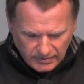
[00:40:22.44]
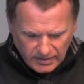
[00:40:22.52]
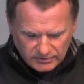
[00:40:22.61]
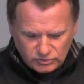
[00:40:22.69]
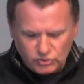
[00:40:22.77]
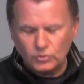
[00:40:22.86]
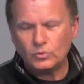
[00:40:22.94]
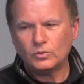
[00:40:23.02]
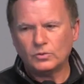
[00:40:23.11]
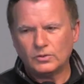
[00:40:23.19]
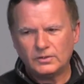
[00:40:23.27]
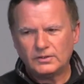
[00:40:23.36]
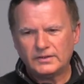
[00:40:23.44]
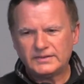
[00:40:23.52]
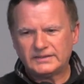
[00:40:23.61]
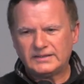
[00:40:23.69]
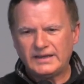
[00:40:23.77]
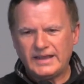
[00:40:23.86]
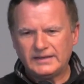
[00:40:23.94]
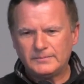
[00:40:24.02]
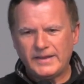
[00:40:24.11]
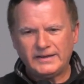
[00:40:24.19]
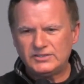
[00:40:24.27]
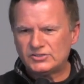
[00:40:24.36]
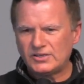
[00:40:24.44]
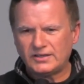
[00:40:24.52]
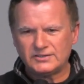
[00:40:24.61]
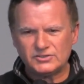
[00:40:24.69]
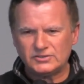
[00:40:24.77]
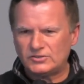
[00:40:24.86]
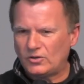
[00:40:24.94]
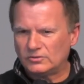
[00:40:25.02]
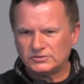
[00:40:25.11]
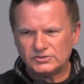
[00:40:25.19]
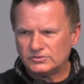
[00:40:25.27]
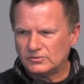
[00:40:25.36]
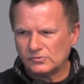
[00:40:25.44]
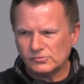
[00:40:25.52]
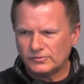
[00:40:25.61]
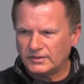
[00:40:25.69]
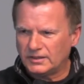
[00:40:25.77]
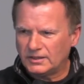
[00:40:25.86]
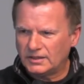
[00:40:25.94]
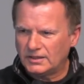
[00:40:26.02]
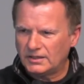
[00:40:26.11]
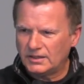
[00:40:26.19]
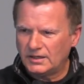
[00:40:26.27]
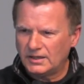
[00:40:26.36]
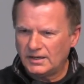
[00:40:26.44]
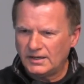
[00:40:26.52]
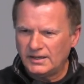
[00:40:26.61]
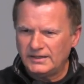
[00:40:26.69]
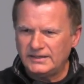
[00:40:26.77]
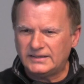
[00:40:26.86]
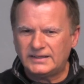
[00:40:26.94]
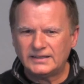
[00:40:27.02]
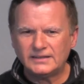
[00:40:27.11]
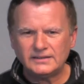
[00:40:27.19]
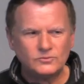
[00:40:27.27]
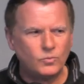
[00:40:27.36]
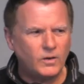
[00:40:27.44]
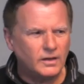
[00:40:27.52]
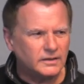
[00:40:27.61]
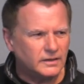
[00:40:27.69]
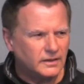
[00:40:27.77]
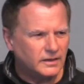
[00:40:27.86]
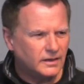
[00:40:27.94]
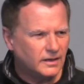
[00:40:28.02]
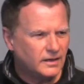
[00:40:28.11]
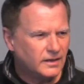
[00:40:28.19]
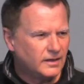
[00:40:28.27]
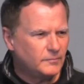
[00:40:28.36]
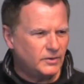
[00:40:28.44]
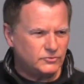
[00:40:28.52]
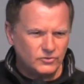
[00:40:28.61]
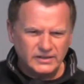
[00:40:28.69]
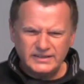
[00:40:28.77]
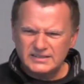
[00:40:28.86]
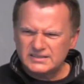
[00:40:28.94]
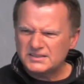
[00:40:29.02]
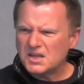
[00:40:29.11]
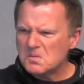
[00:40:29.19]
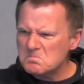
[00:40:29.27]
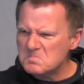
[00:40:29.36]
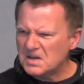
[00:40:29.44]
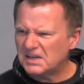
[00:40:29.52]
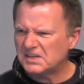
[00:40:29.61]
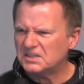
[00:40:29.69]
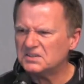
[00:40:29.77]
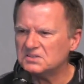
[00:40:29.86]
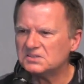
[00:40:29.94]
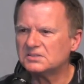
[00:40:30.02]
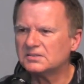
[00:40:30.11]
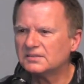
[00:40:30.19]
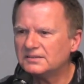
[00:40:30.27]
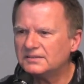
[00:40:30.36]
a door that led many sons and daughters to glory. He killed one, but released millions.